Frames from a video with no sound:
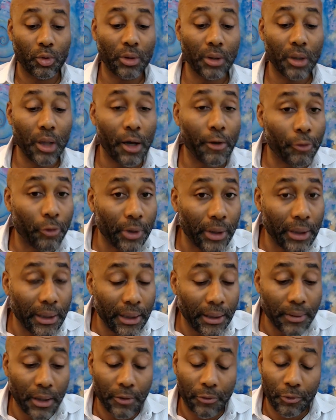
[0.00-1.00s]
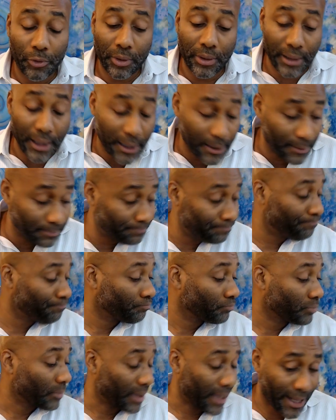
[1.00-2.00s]
love reading if it didn't
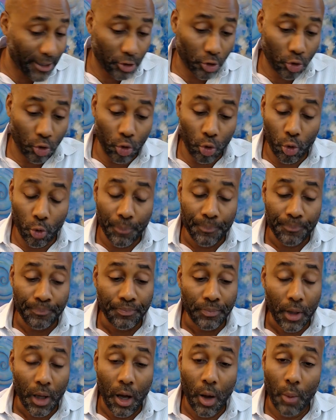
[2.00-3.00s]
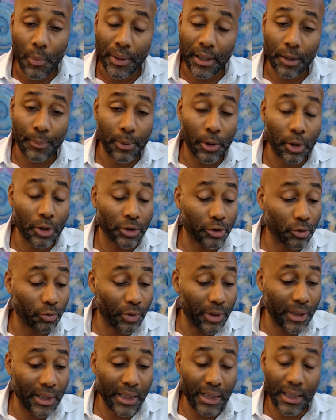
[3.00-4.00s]
that's cool um, be get a personal
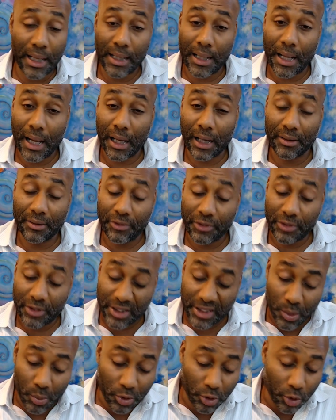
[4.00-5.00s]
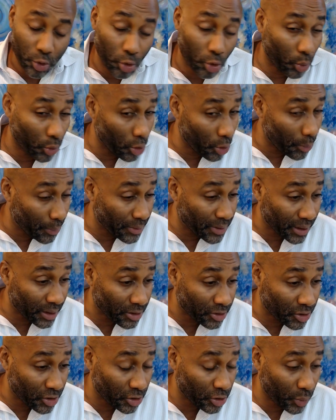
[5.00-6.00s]
reading and I can see what's going on with your particular
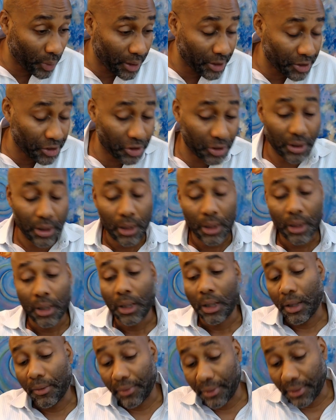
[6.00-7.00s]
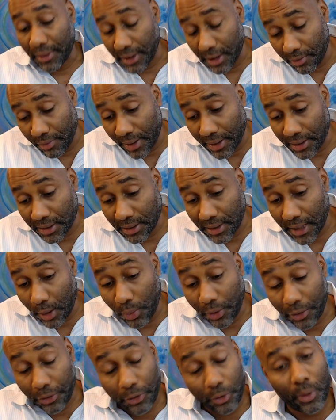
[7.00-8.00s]
situation. If it did resonate
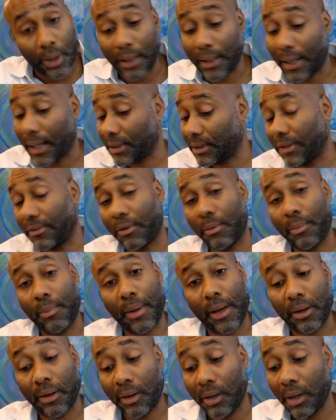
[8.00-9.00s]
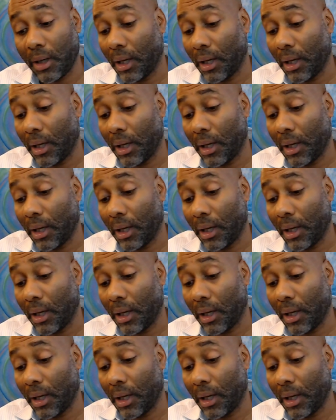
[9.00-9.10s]
with you, hey, that's even better.